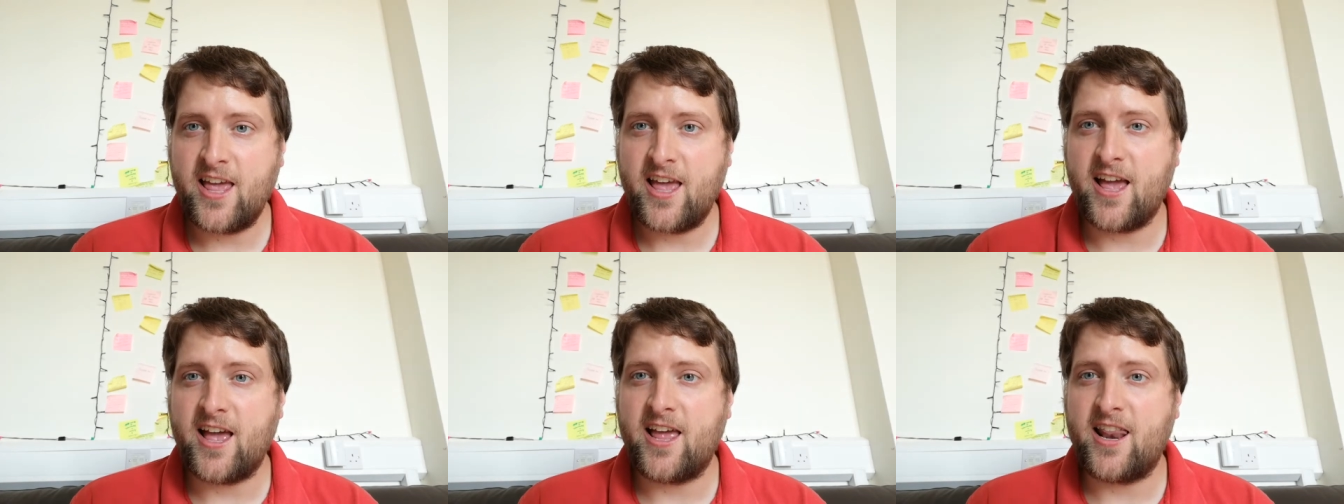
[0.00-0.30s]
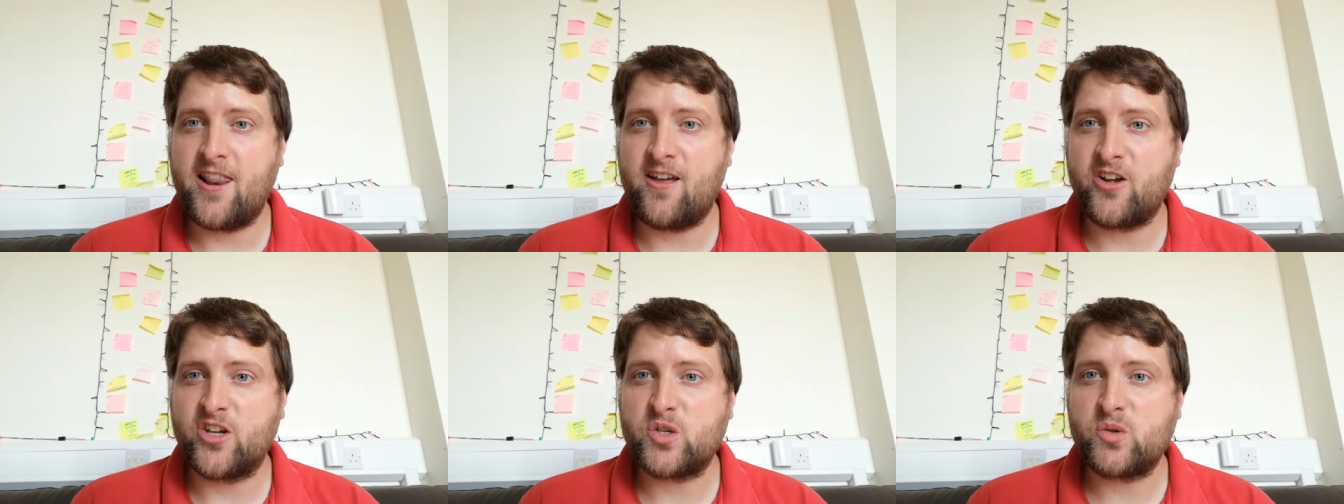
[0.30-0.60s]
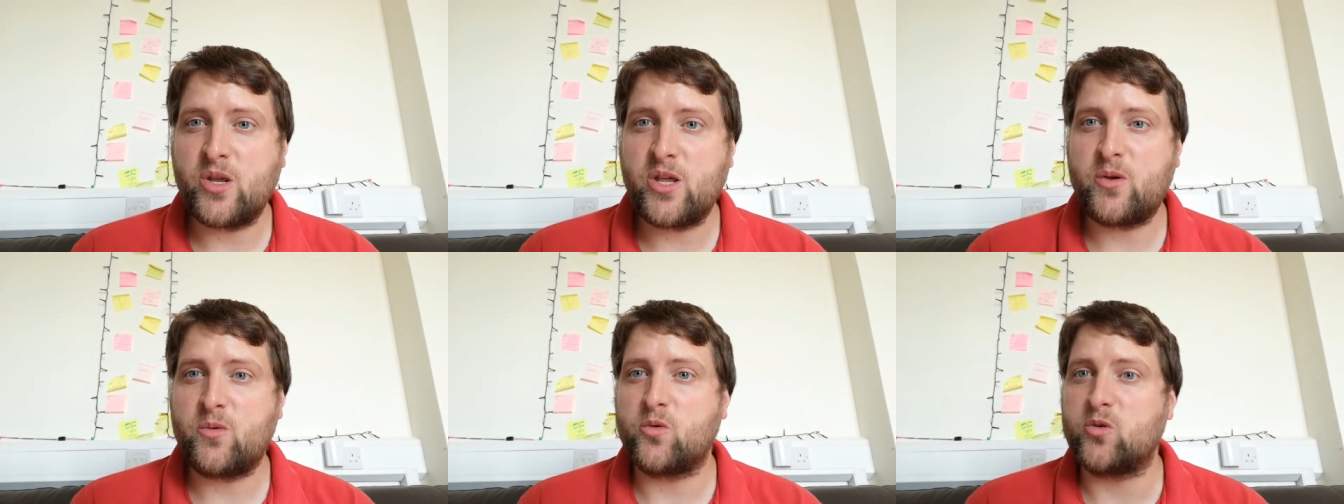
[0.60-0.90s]
last
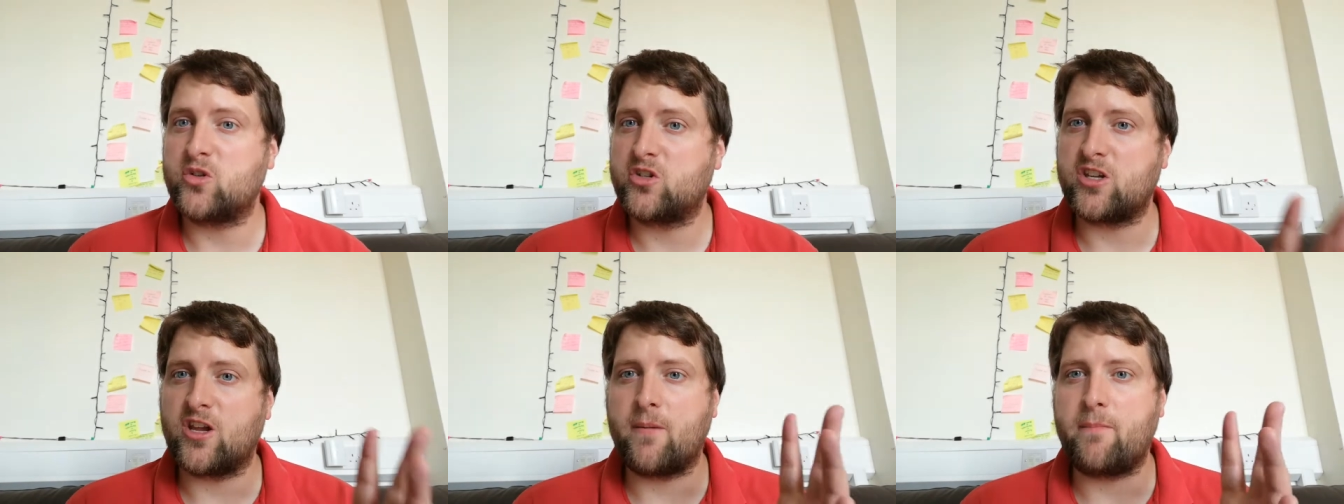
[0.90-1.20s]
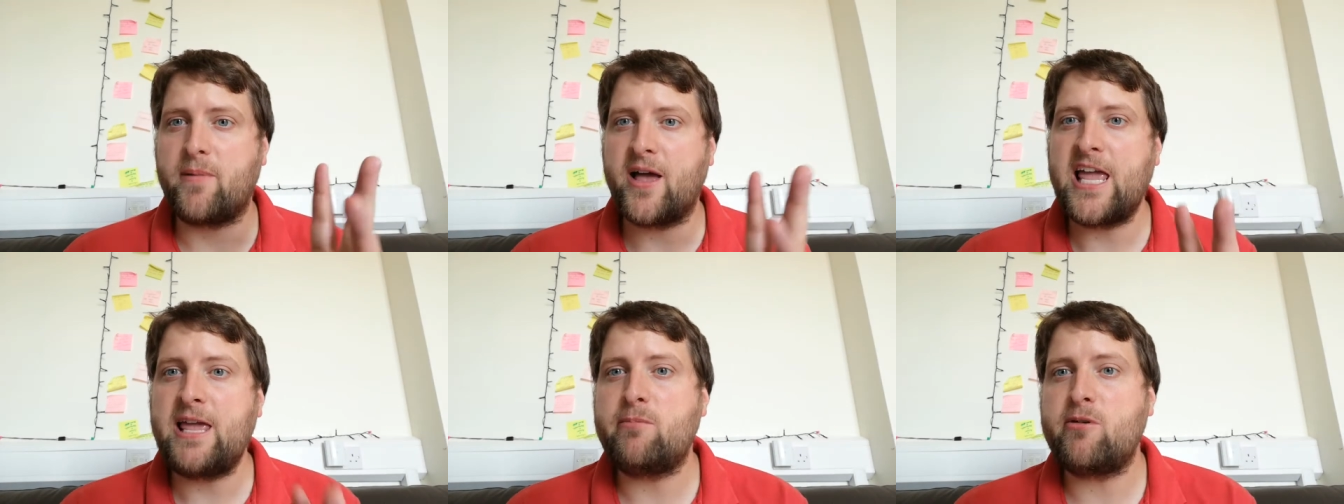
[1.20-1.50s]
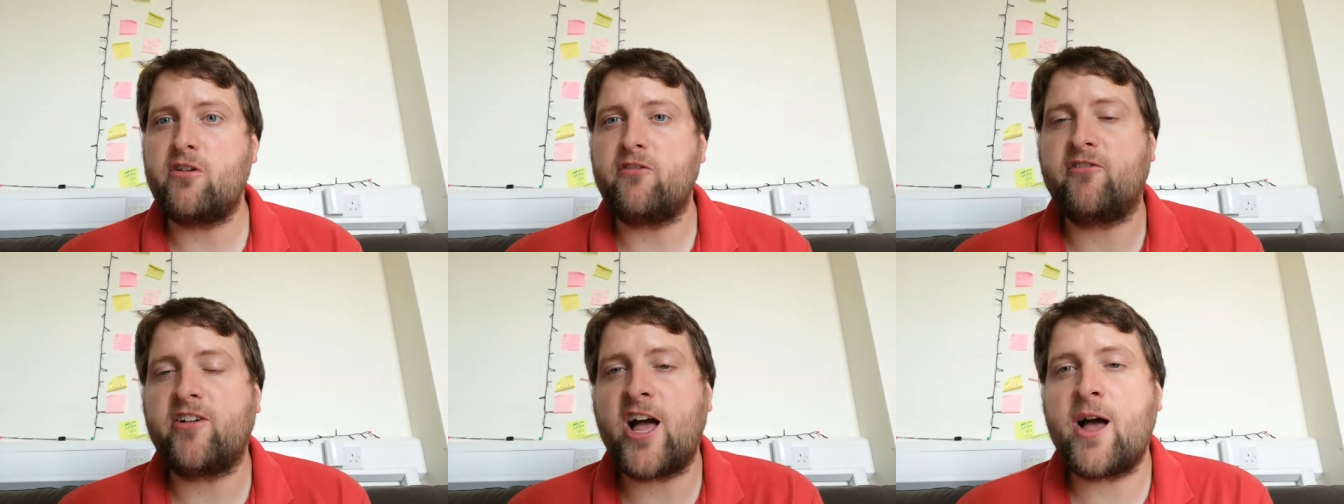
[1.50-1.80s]
week was a
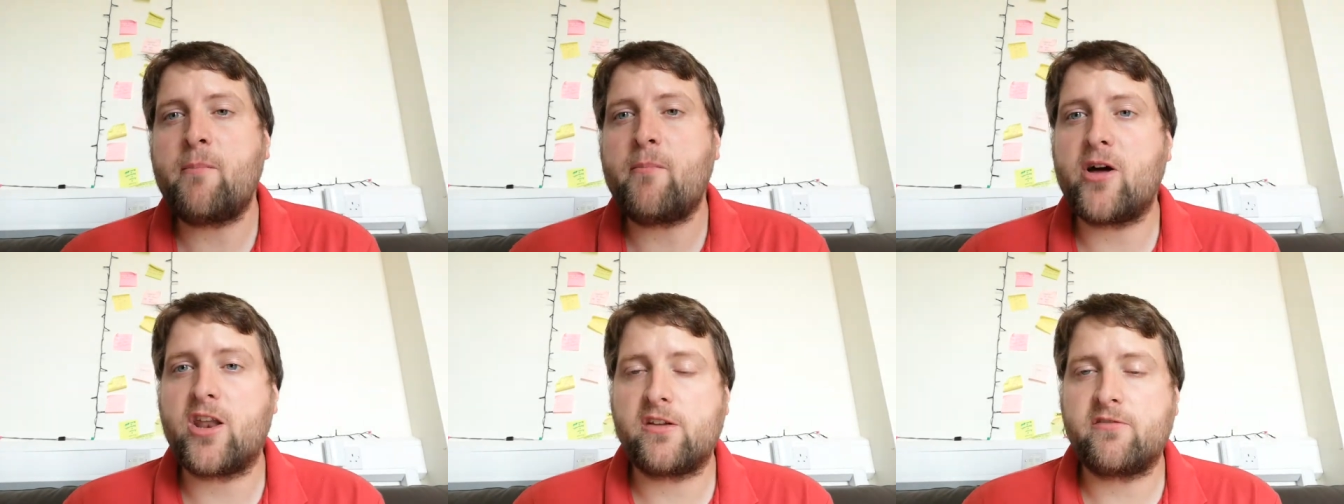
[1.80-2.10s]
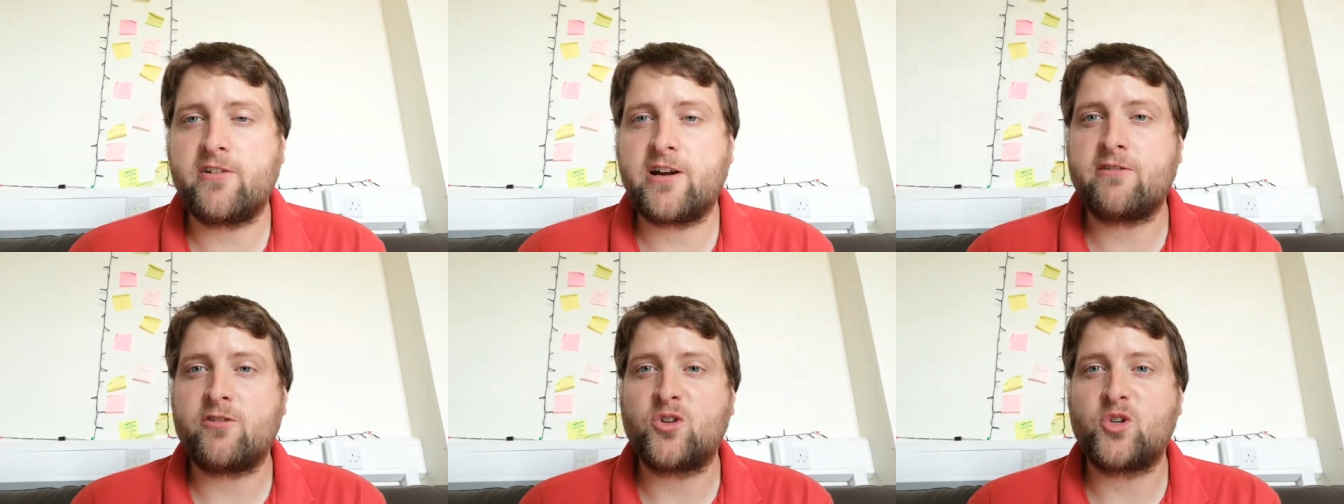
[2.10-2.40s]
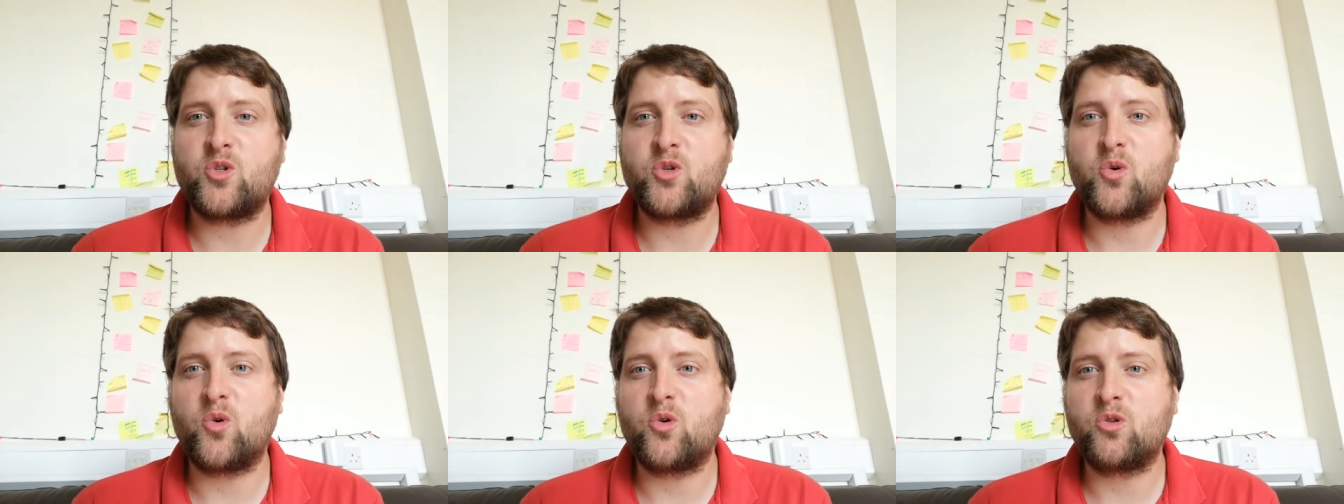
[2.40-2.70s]
baby found by the
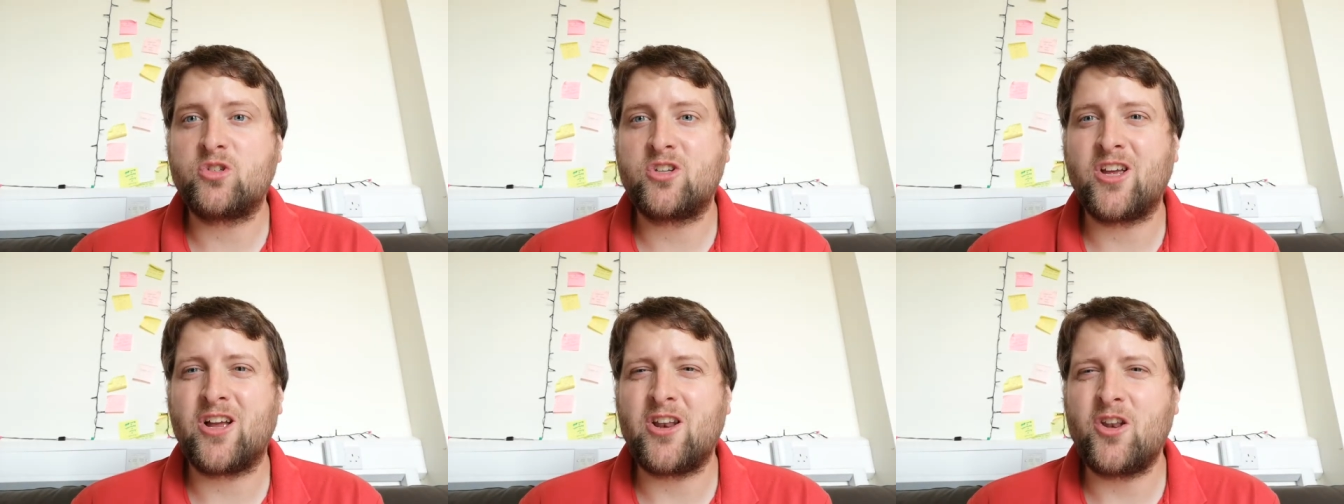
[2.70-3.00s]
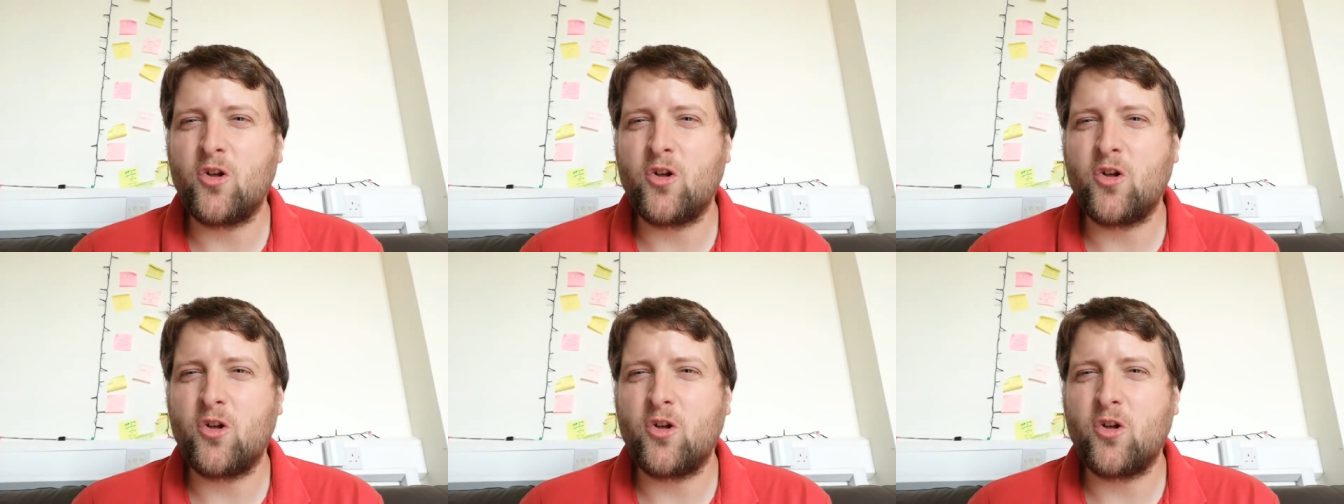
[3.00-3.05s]
Pharaoh's daughter,